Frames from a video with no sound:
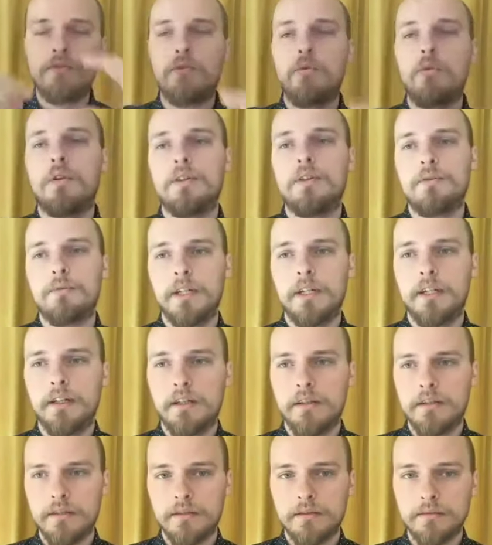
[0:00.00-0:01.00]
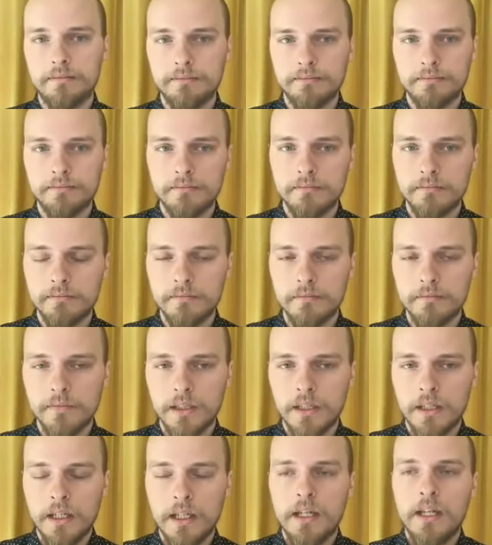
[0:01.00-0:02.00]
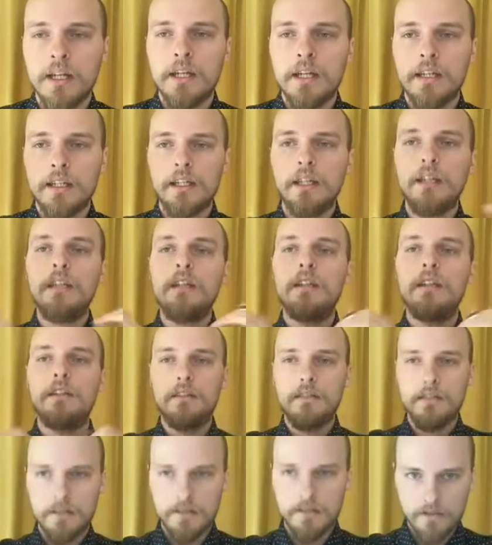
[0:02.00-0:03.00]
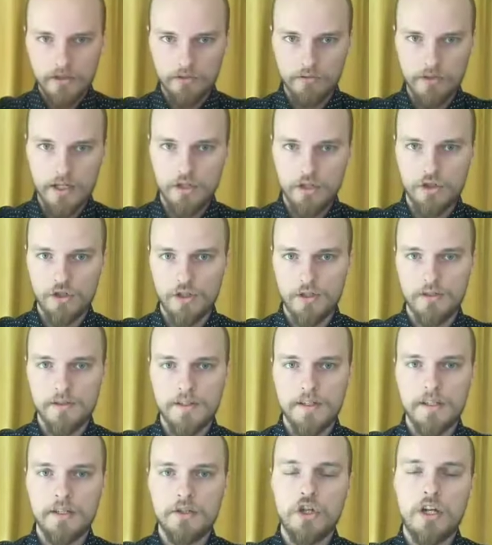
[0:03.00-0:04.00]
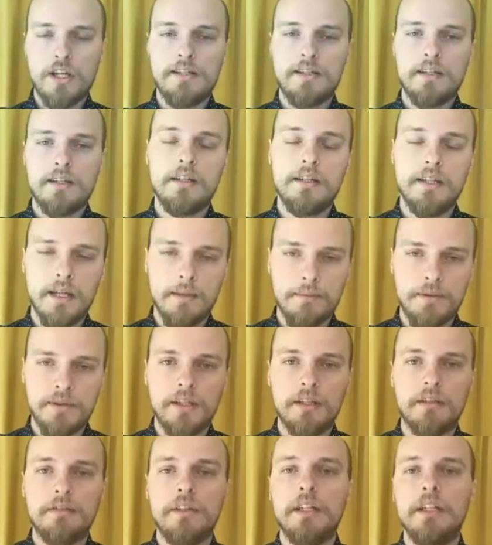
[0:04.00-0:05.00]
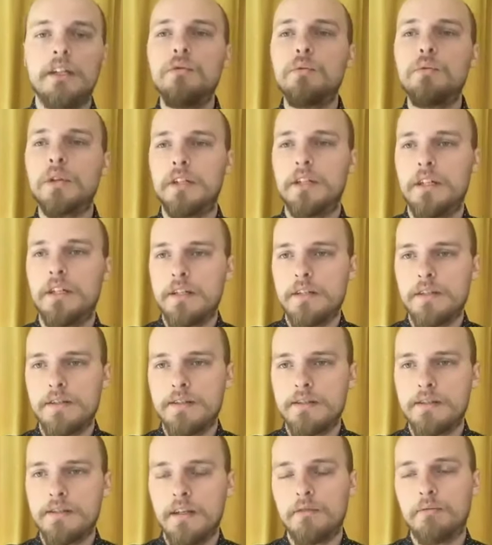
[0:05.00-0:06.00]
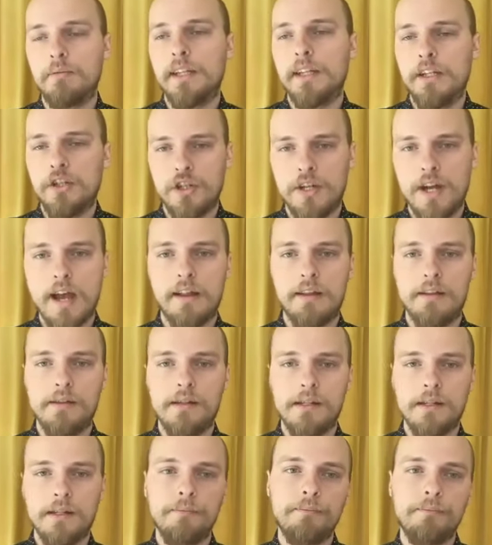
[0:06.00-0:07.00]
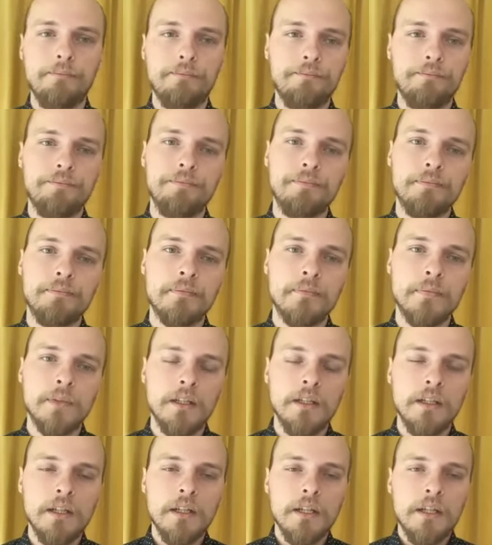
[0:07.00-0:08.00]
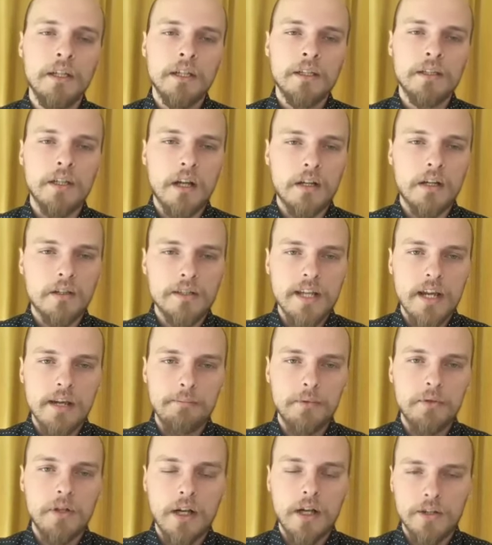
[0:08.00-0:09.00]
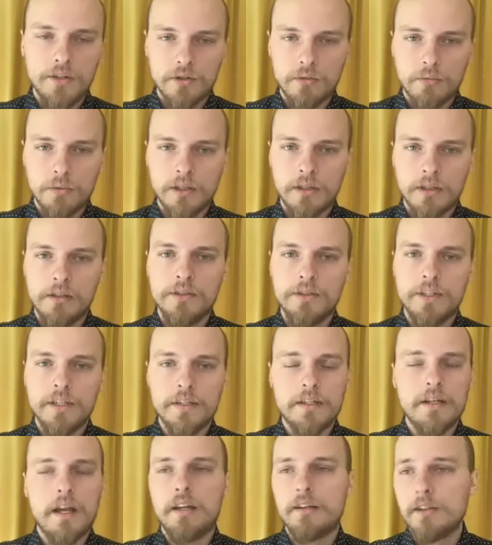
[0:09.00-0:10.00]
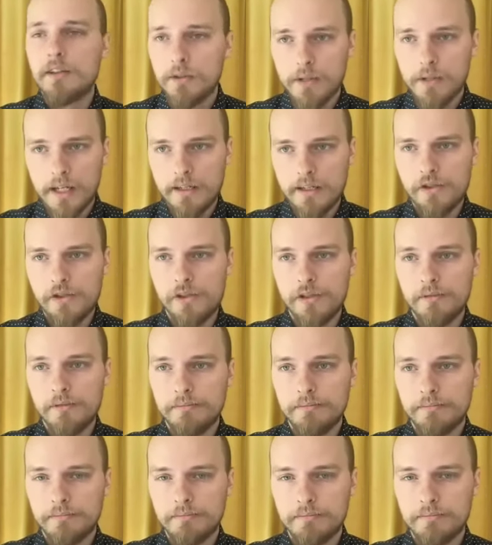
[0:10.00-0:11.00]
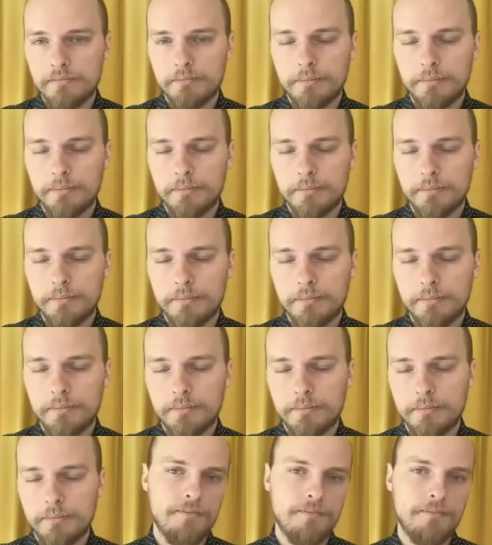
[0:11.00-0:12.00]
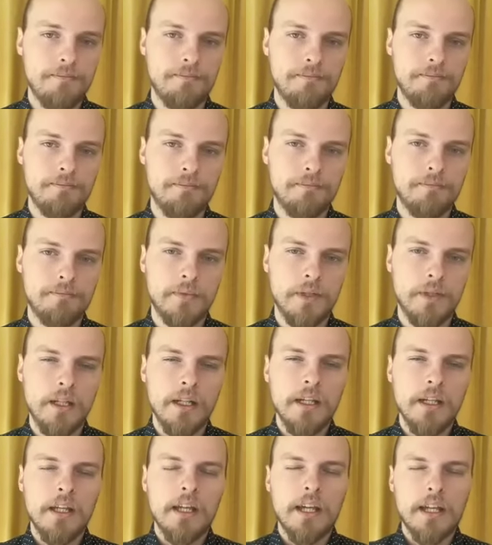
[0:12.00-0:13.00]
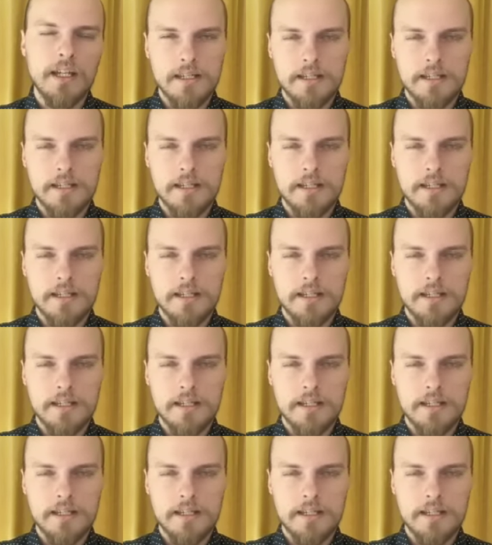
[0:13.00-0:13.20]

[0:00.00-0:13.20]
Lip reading: towards one another. Integration suggests a depth of inwardness and relationality. The archetypal underworld is not a location, a direction, a